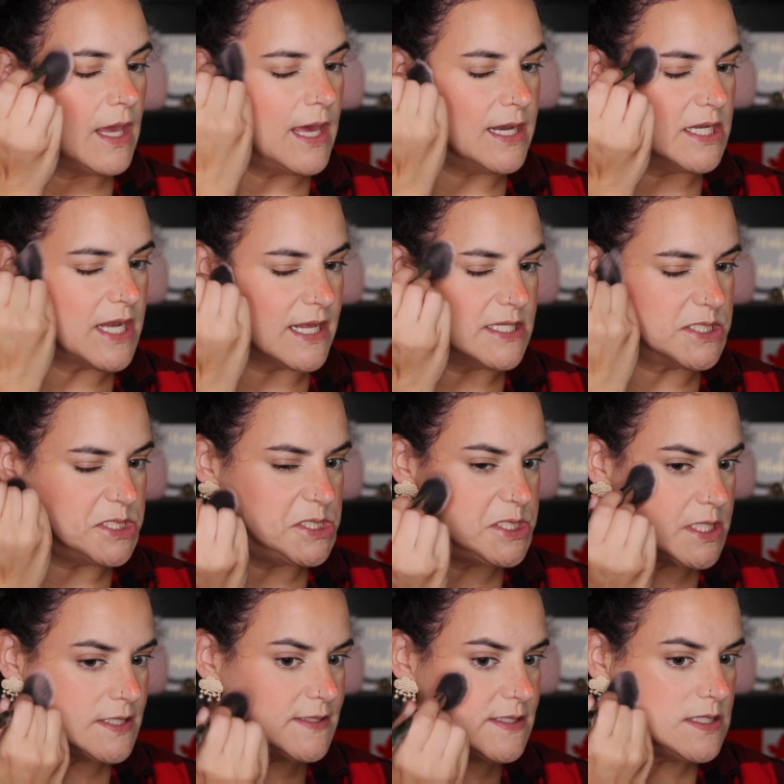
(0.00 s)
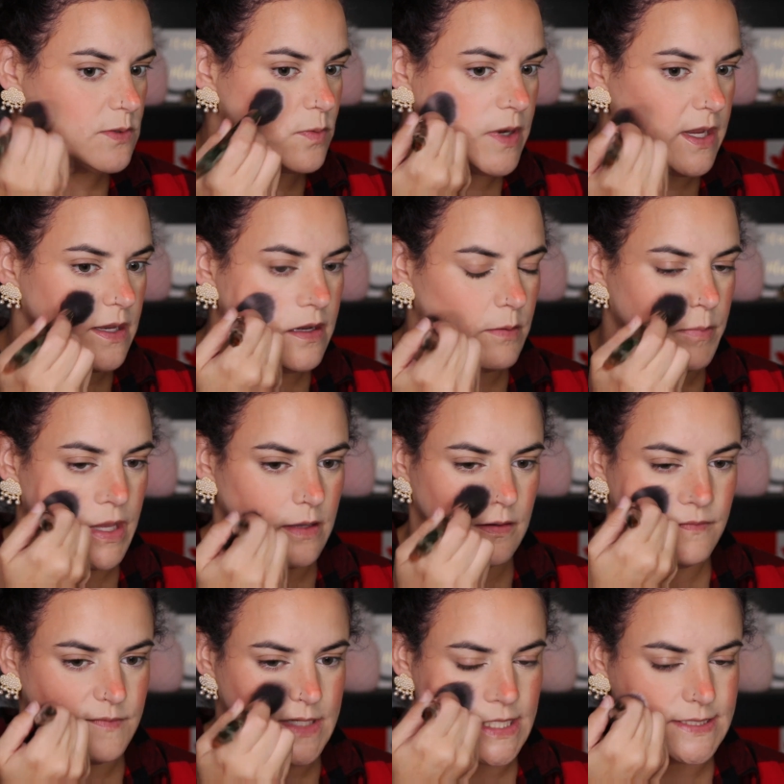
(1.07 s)
and it has just the right
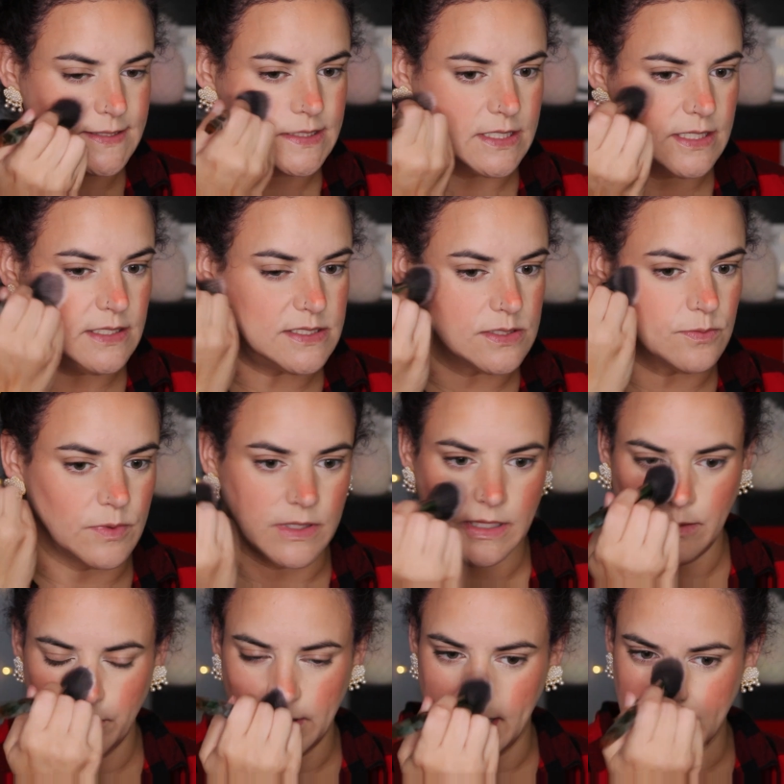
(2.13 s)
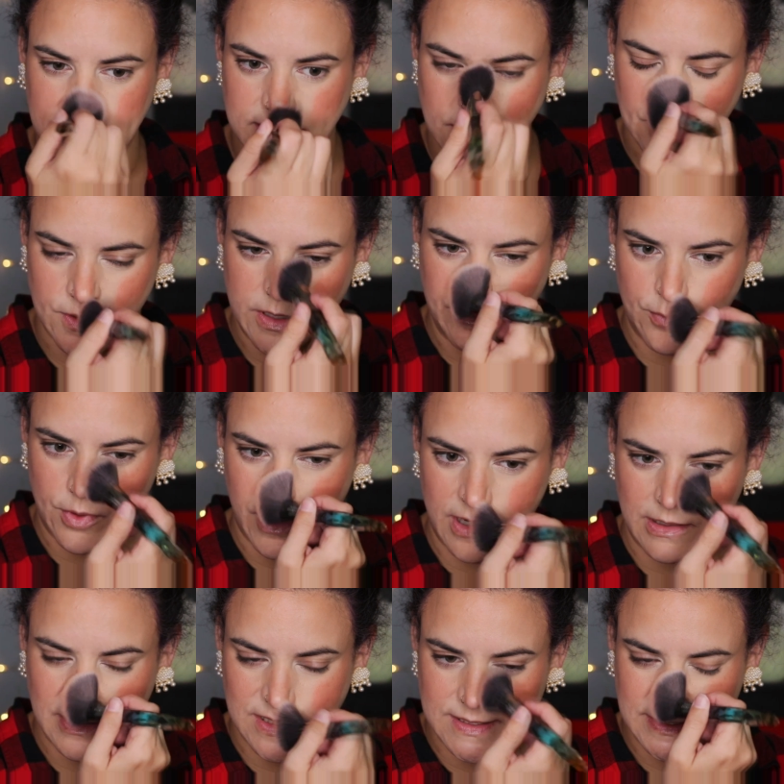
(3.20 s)
amount of density to really blend cream
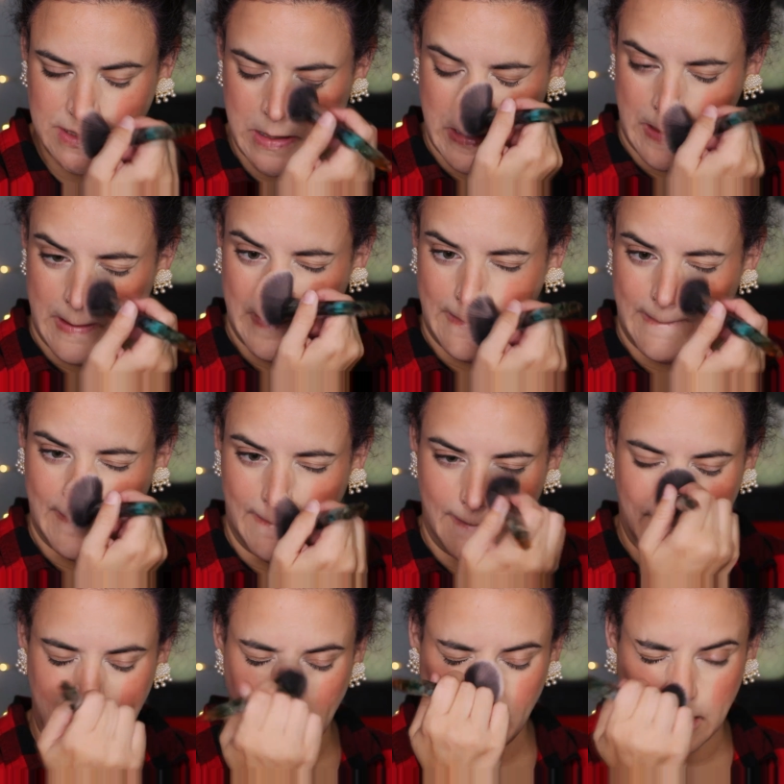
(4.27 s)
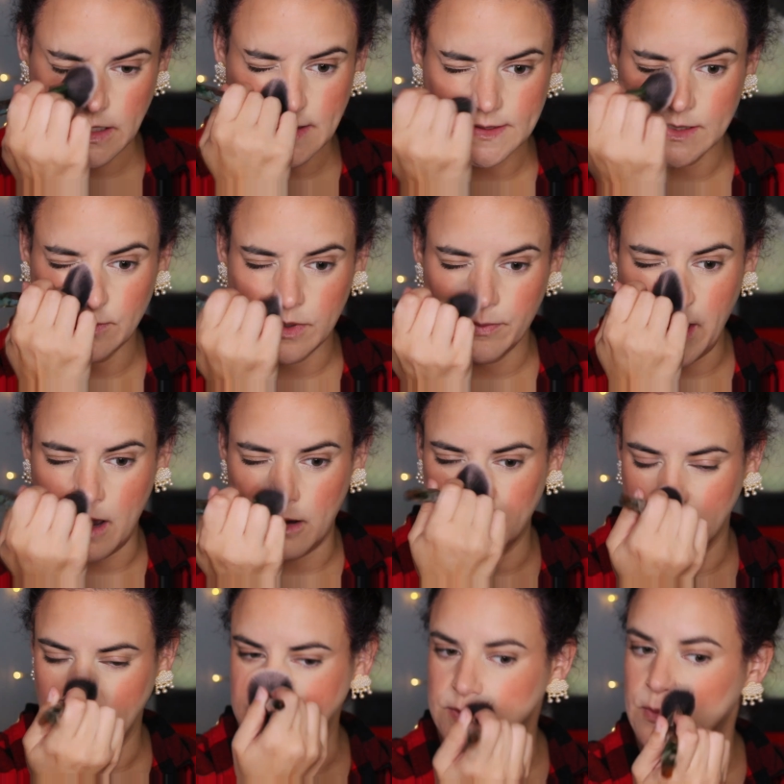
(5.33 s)
products. You can use it with
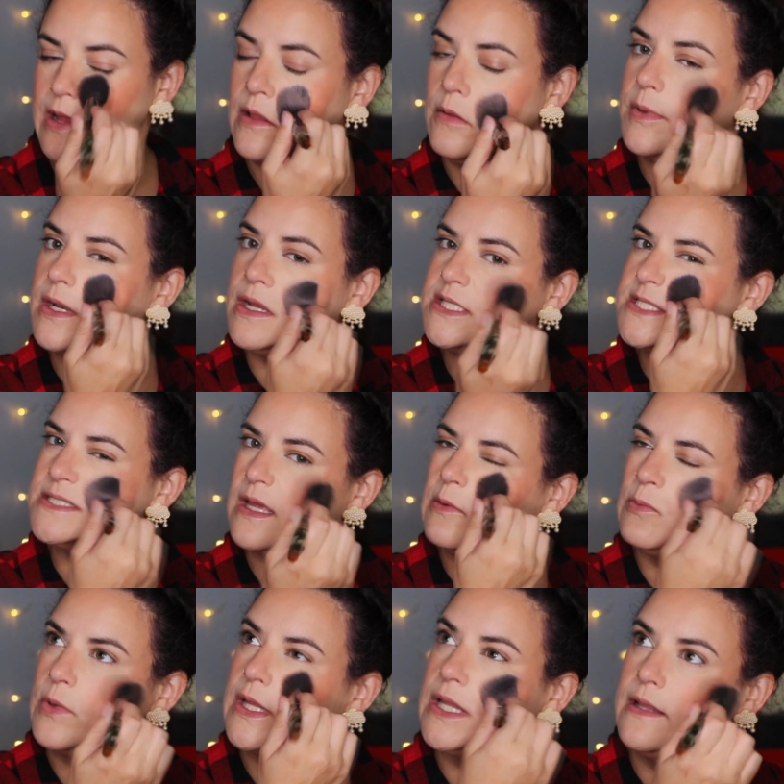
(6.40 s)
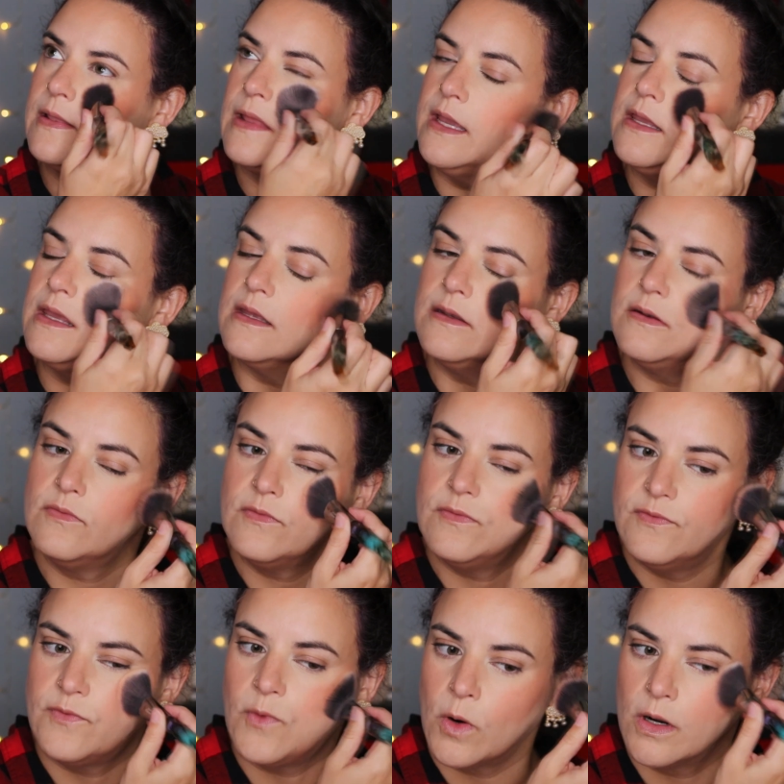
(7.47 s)
powder as well, but I just, I really like it
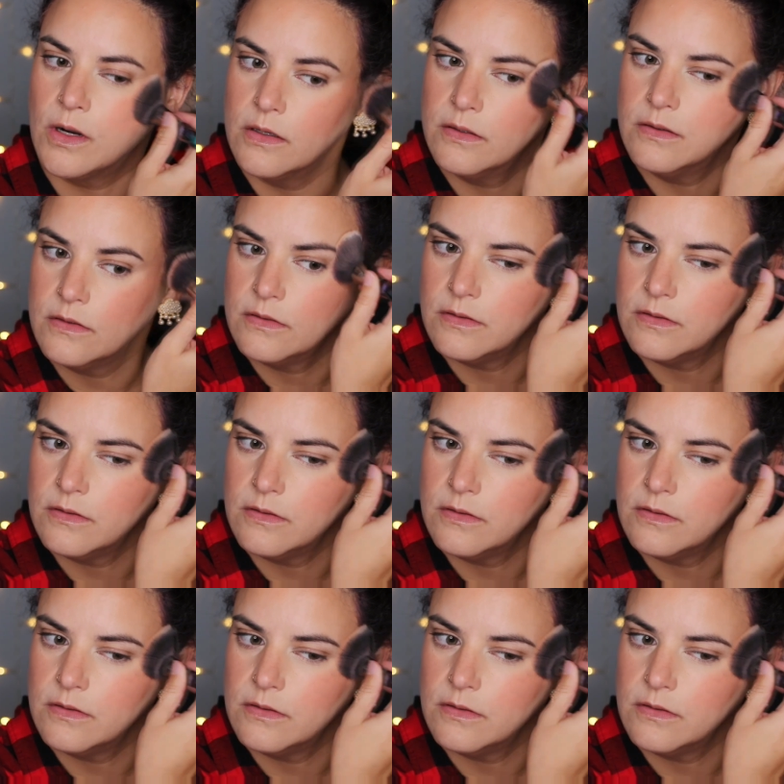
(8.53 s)
for